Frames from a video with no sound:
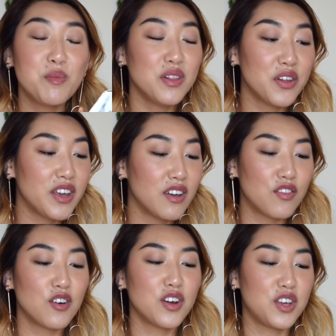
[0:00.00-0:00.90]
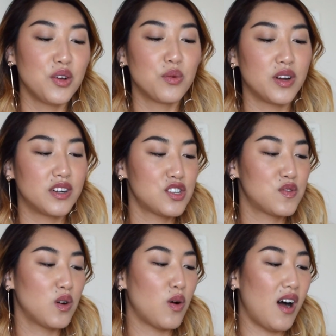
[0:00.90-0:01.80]
been looking for a cute ring dish
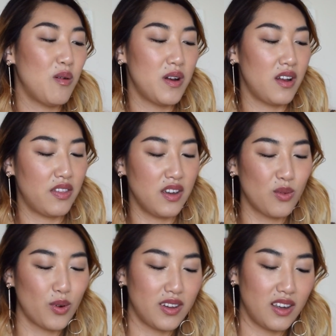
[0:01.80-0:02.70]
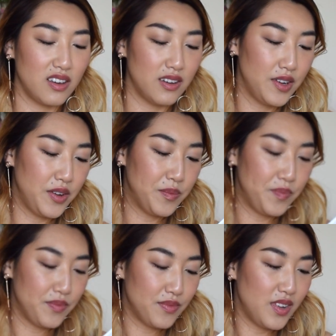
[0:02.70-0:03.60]
for a while, but nothing really,
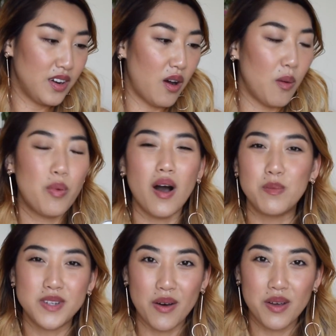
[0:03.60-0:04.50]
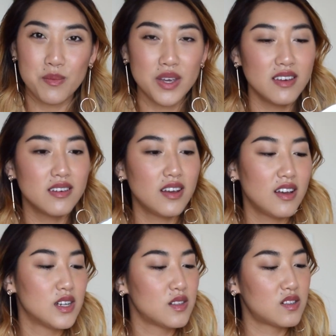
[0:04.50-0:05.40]
you know, popped out at me.
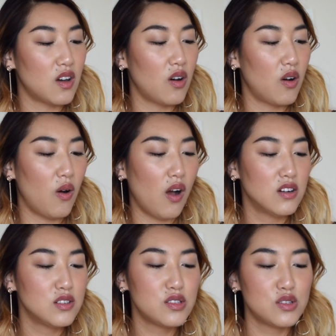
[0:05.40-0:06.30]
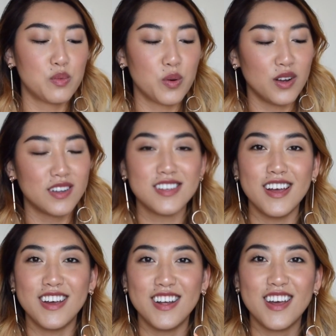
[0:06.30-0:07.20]
So super
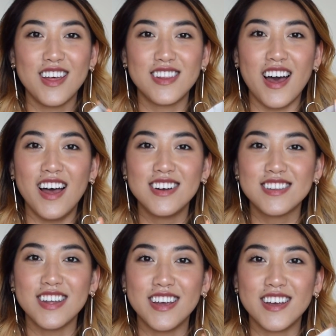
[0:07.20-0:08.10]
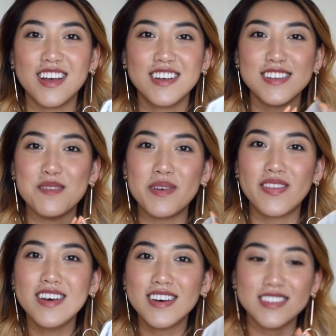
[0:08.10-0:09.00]
excited that they sent me
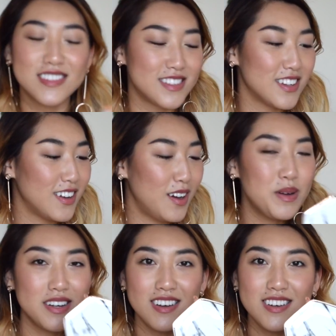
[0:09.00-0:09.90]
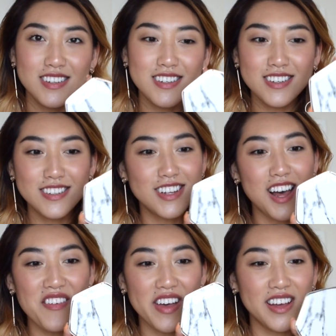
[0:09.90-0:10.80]
this. Oh my gosh,
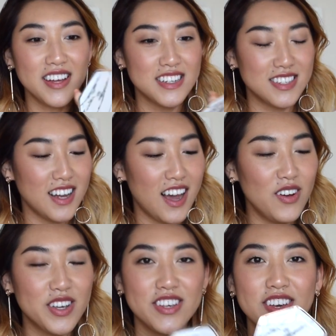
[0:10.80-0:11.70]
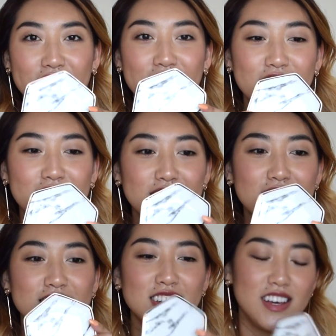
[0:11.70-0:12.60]
love it. How
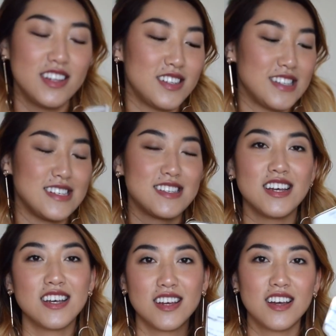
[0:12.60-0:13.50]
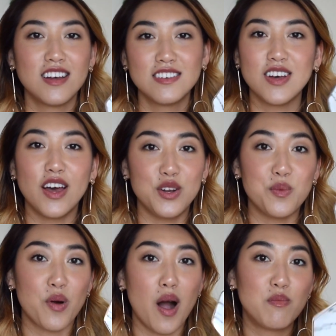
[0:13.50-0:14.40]
cute. This is a new
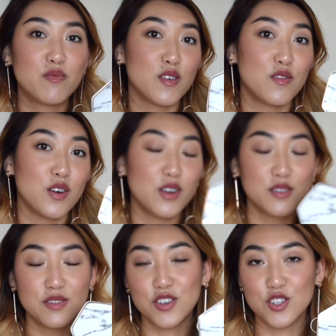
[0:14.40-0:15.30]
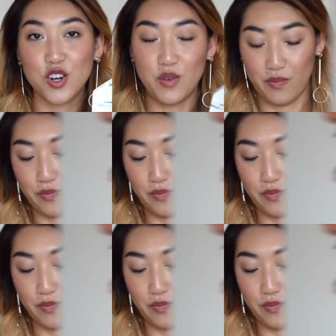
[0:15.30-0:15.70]
prop for photos for sure.